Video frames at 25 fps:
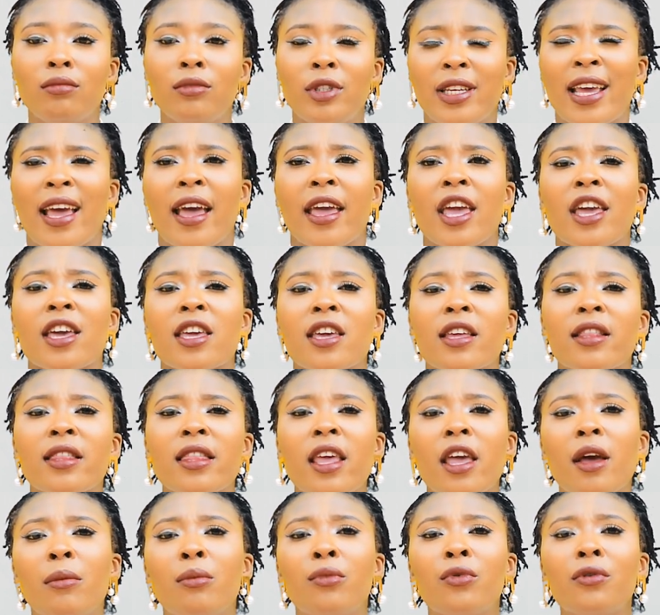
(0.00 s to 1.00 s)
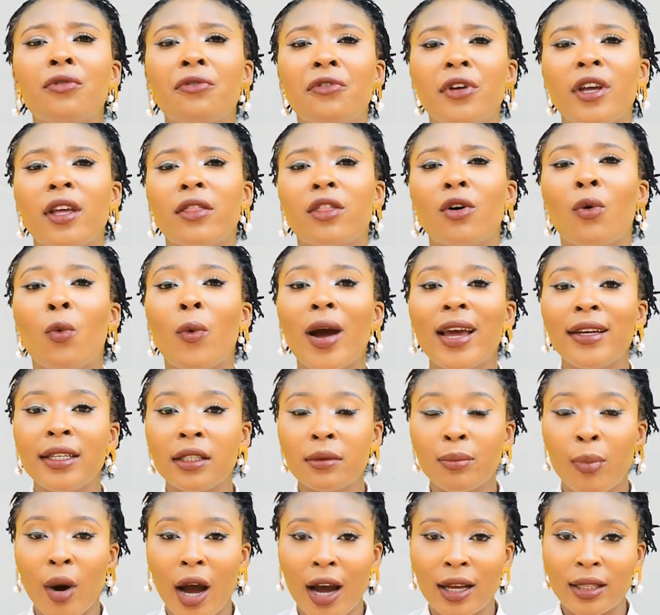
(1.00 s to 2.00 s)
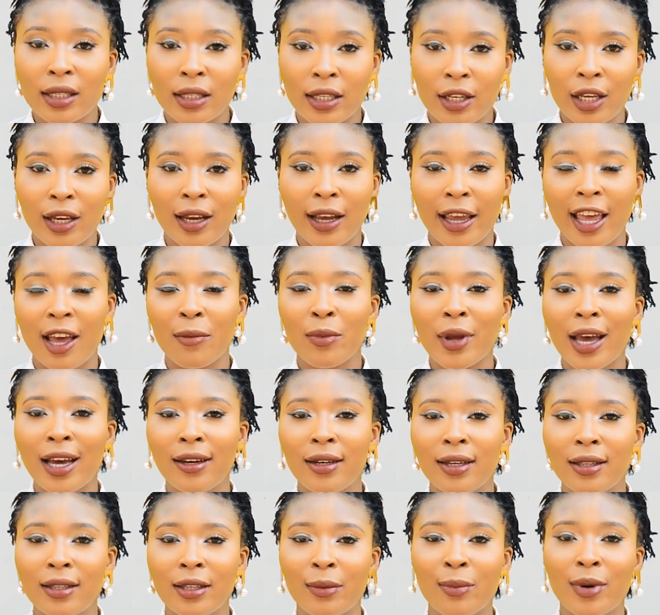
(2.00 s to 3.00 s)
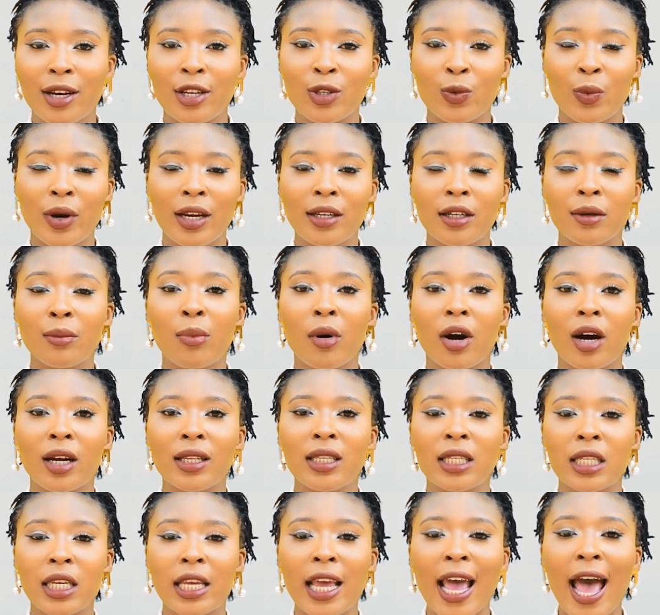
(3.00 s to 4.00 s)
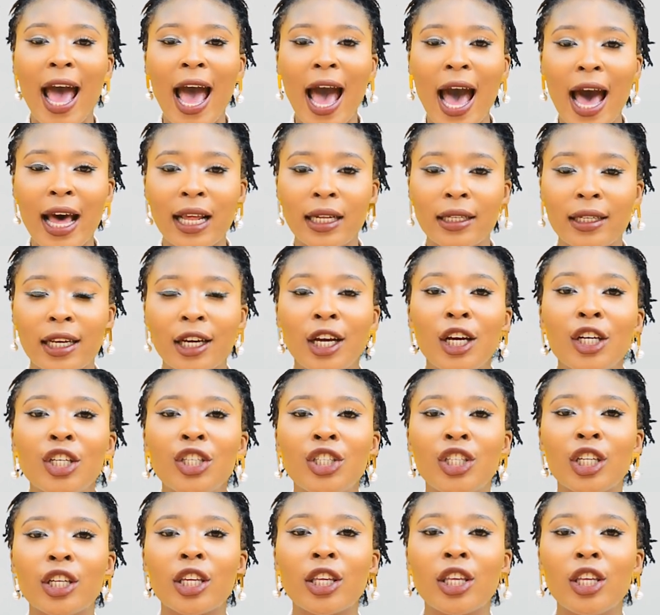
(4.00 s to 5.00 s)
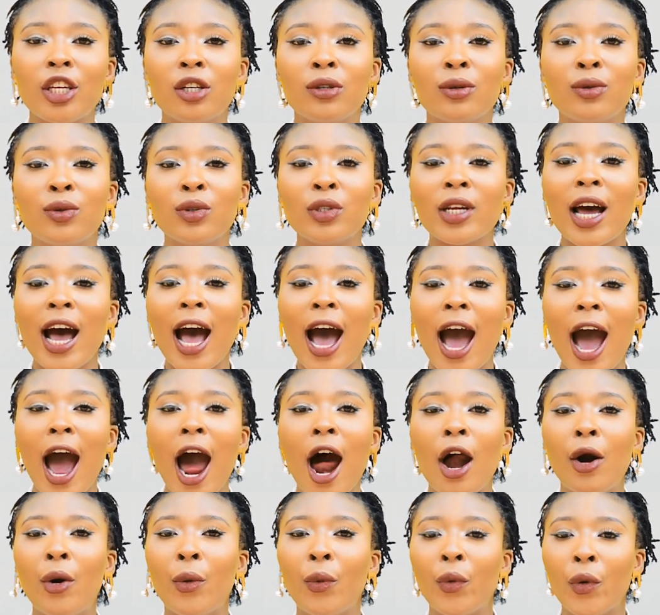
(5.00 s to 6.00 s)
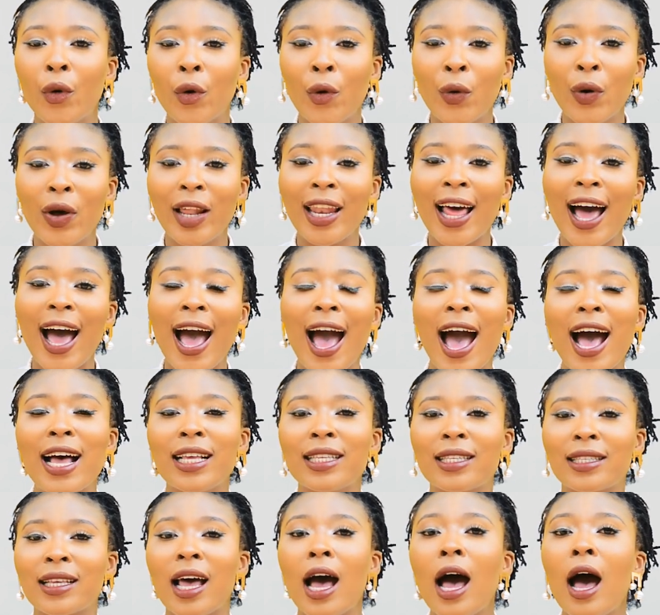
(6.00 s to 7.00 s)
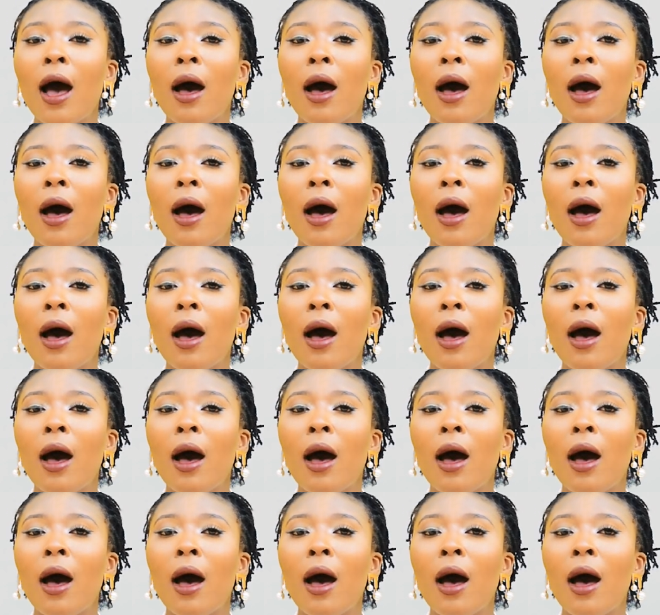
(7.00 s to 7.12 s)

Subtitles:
in a movie, The Wedding Party, Kemi Adetiba's Wedding Party, and she killed her role as